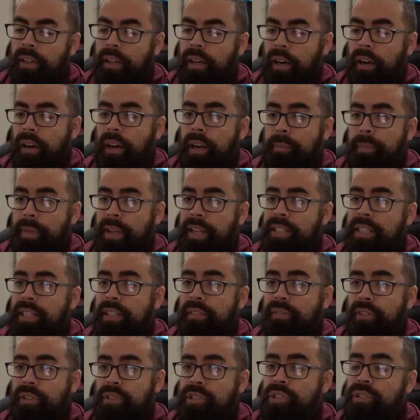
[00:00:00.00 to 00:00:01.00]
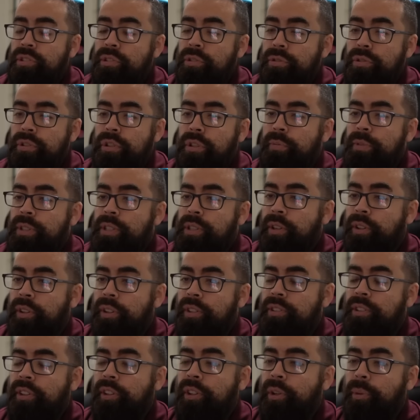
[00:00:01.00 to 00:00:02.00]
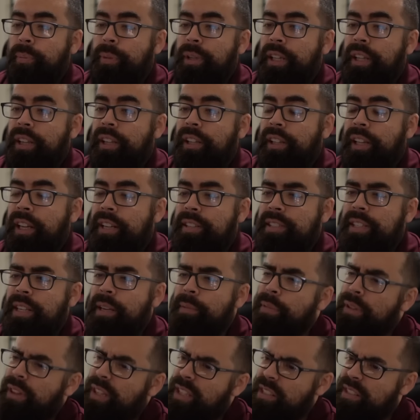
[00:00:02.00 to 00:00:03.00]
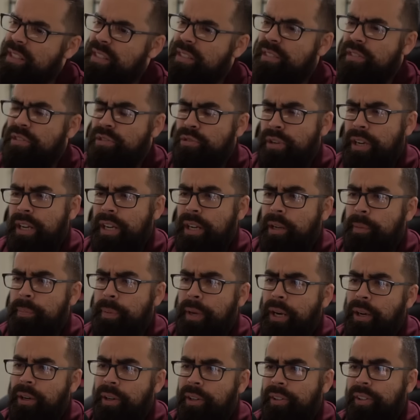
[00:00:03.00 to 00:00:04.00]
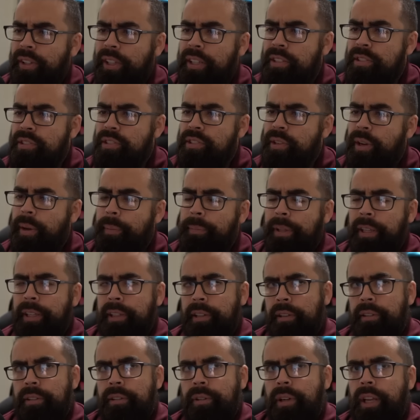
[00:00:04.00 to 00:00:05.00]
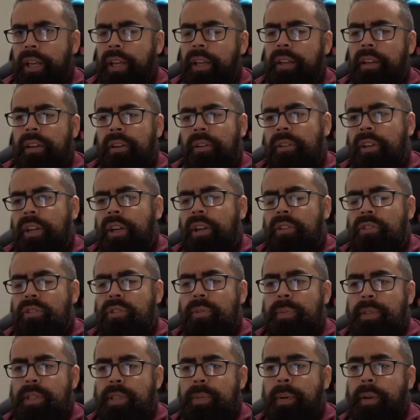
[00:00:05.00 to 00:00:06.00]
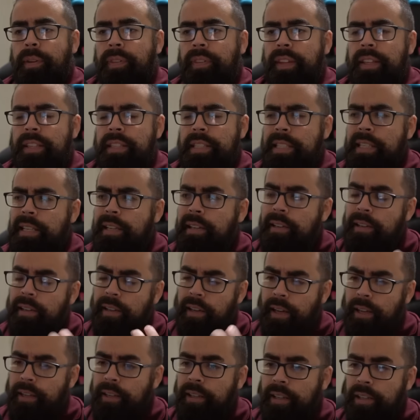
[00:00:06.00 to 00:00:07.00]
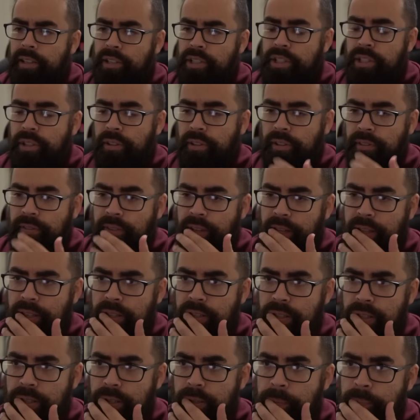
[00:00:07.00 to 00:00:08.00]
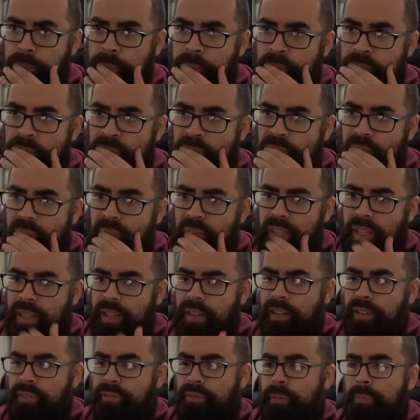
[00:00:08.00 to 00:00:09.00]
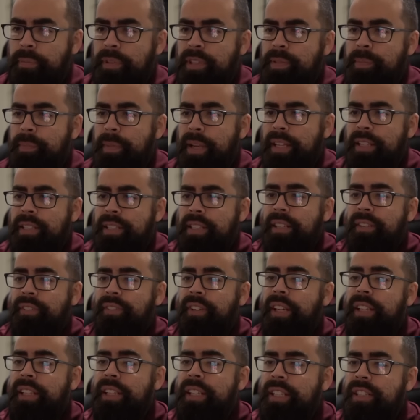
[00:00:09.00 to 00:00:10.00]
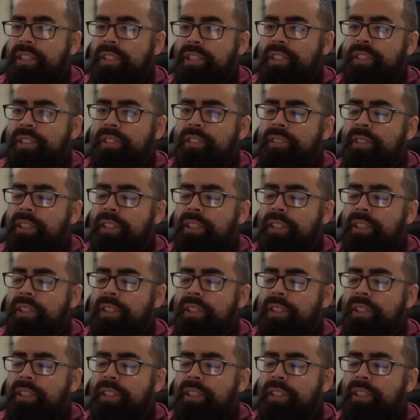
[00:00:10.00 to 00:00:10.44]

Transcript: All right, Mantine versus Goodra. We saw this a little bit in the last game, but this is straight up Aerial Ace, so I'm like, okay, I don't care too much about this. I can get a shield advantage from this Mantine if I need to.